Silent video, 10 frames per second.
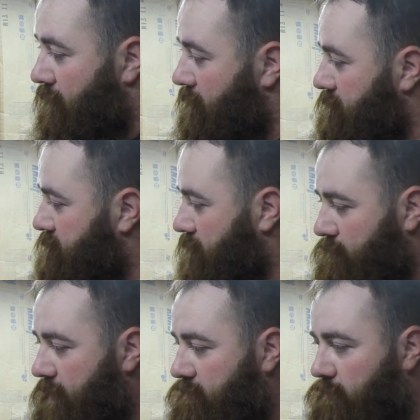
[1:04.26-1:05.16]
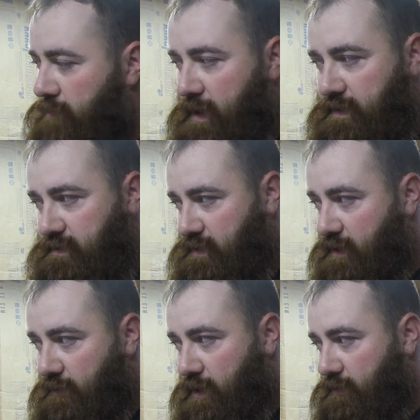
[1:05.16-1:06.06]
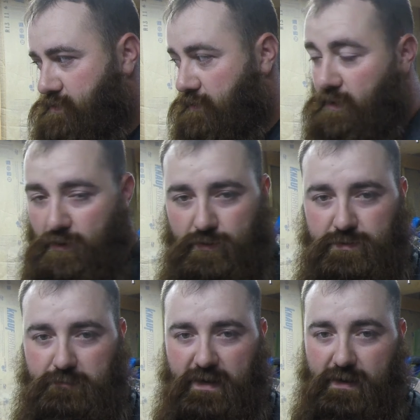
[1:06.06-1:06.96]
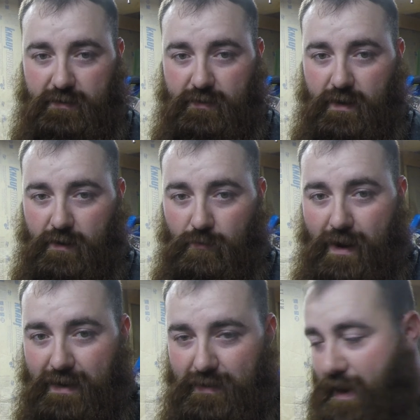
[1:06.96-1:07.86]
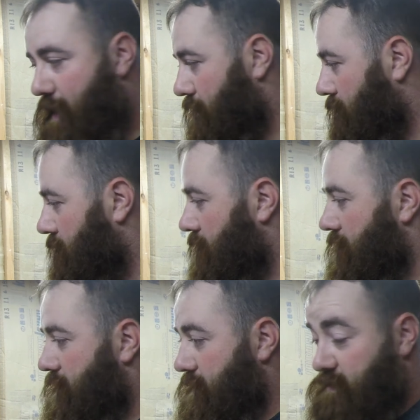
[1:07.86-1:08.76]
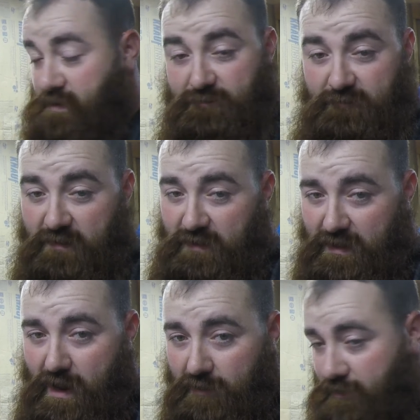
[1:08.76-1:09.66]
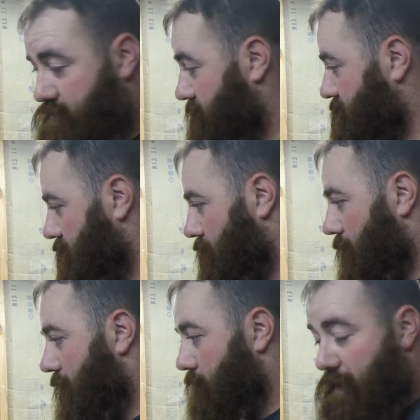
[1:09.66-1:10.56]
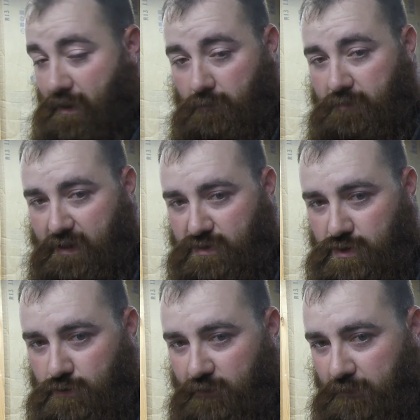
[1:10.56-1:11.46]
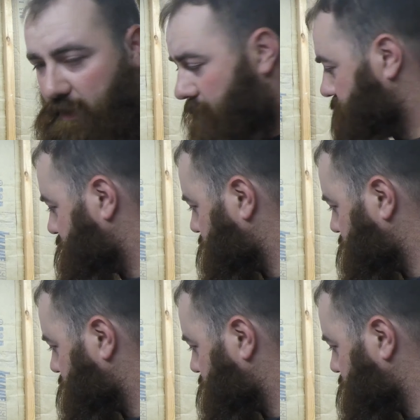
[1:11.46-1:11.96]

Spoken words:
Its regular price is $100 at Lowe's, but right now it's $50. So I went ahead and picked two of them up.